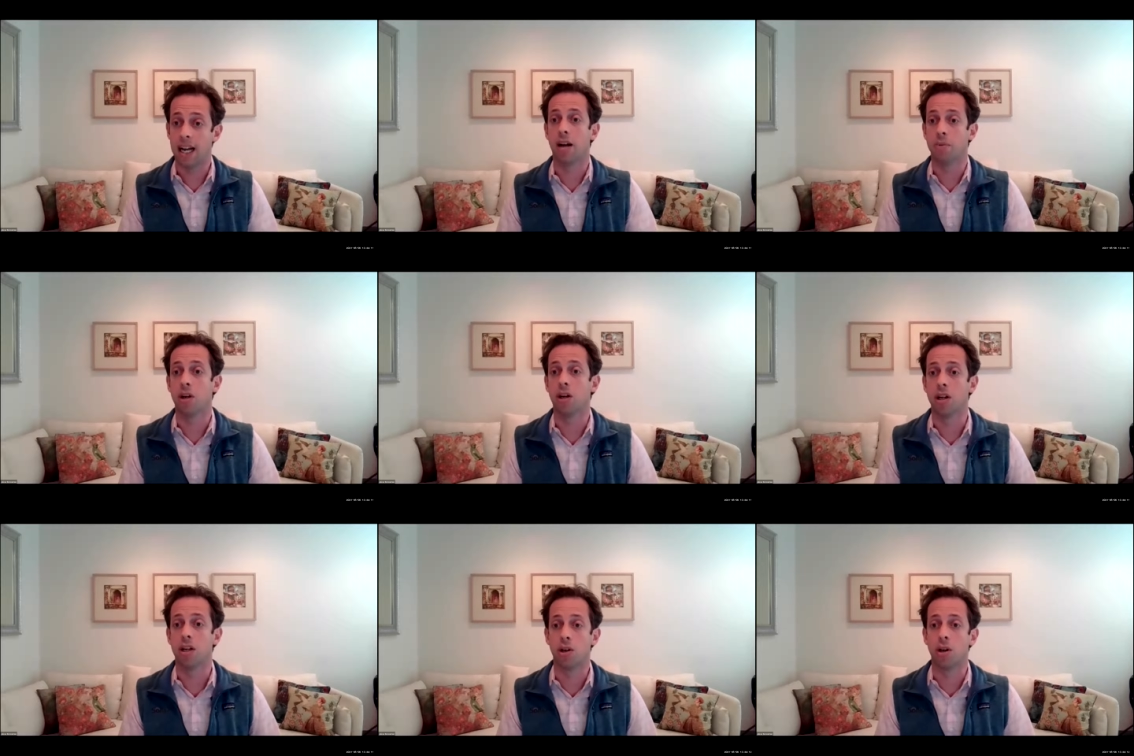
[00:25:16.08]
and how to put a
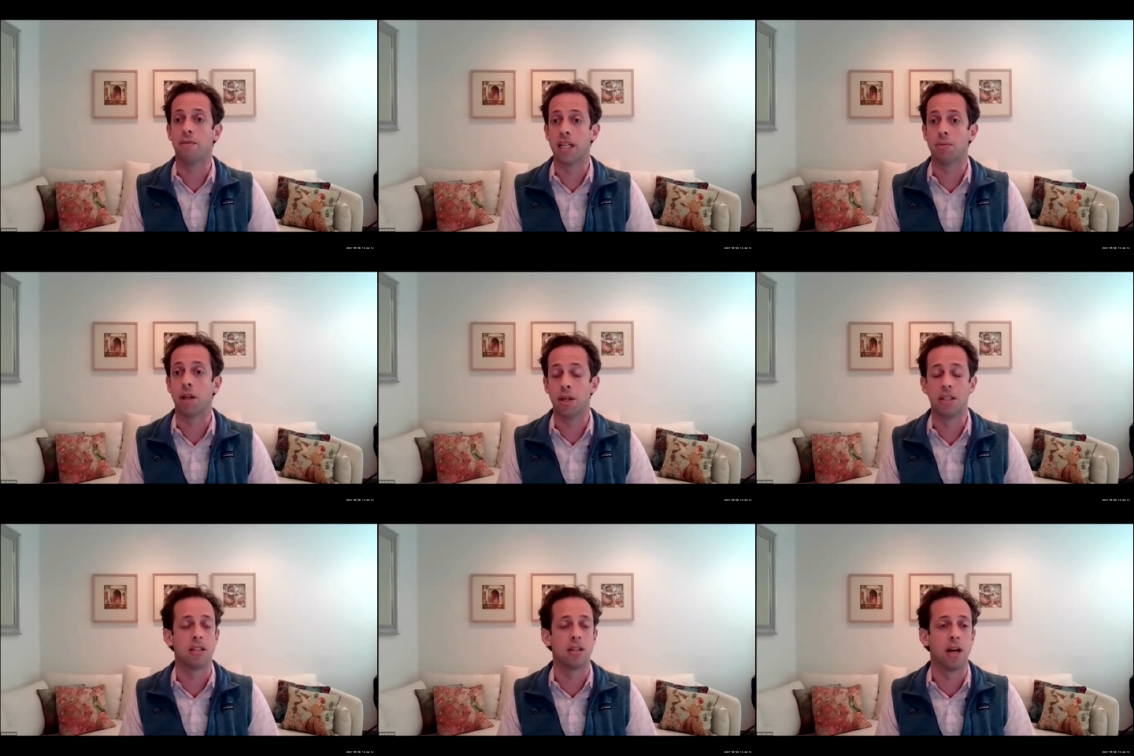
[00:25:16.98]
good investment
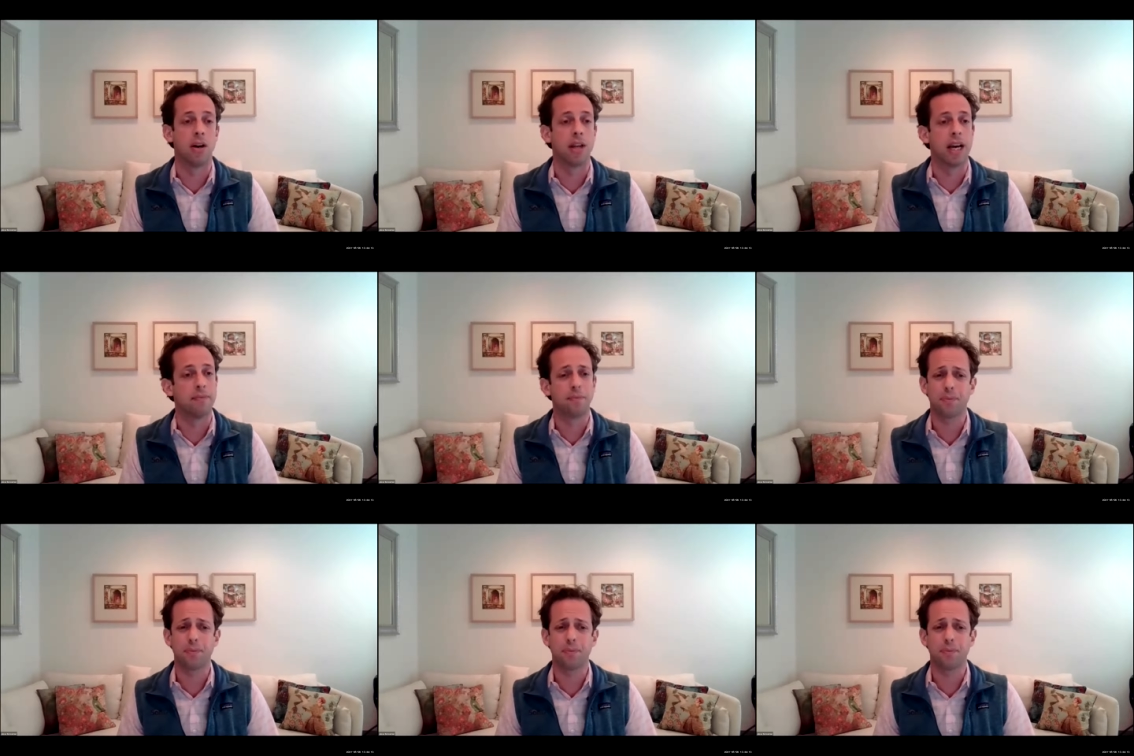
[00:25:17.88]
thesis around that.